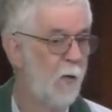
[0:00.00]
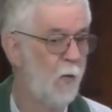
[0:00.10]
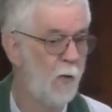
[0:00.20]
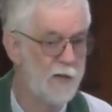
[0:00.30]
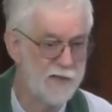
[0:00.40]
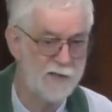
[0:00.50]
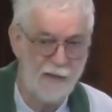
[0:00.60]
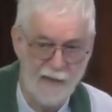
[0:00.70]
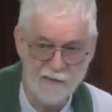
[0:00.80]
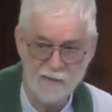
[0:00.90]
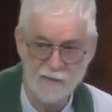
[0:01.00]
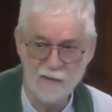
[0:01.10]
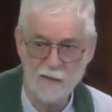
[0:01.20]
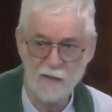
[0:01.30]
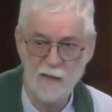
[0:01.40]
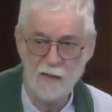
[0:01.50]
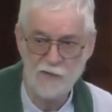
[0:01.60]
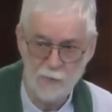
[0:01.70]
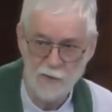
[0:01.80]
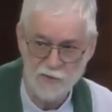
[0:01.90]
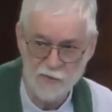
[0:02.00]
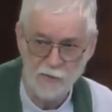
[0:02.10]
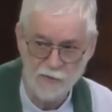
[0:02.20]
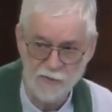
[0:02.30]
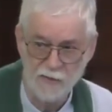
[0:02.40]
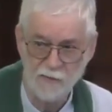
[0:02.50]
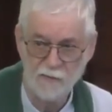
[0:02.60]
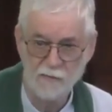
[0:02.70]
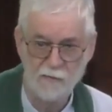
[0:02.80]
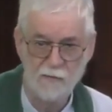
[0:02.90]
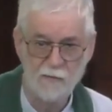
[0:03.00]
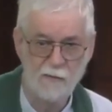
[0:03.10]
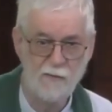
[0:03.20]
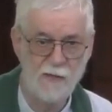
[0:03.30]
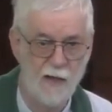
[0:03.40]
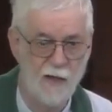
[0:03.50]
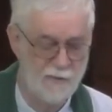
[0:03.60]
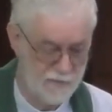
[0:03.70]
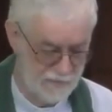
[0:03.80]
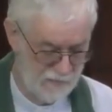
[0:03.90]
Worse than that, a Jewish loser who died